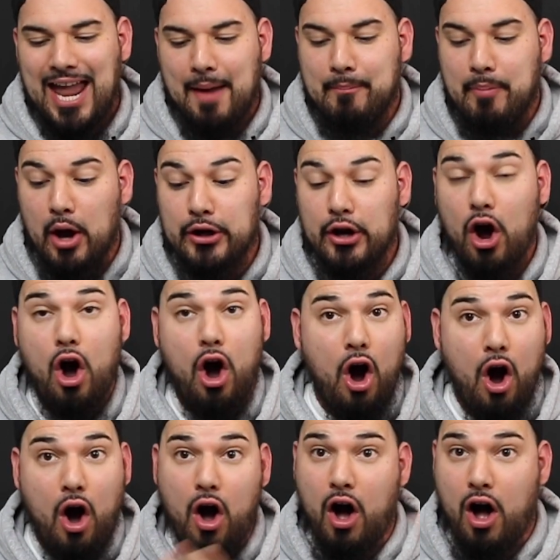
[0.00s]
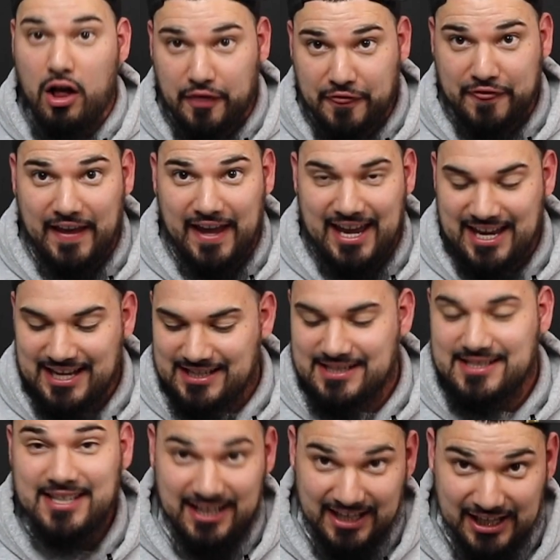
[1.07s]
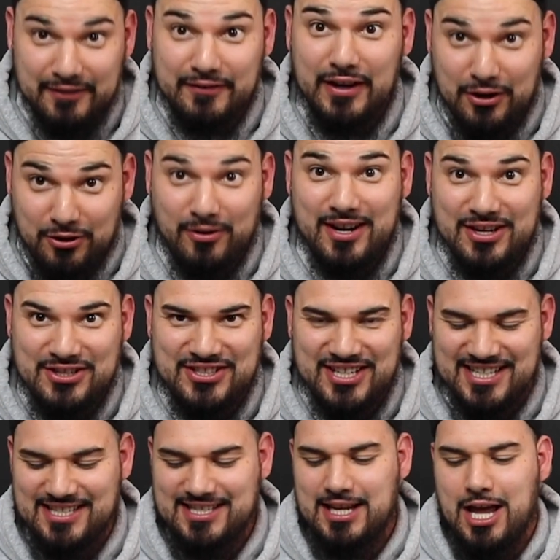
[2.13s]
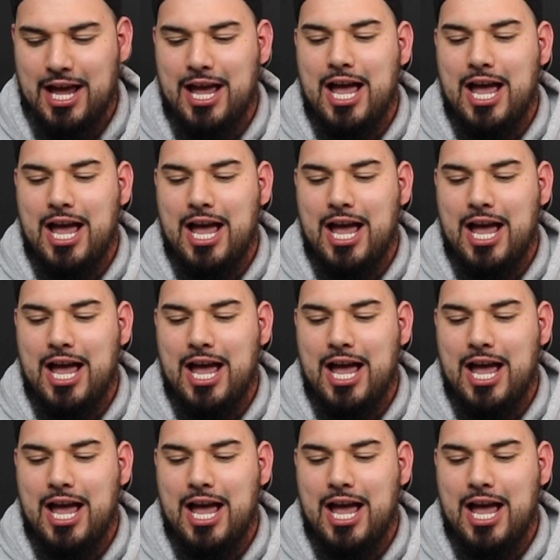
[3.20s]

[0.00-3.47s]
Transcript: But all things, even Christians,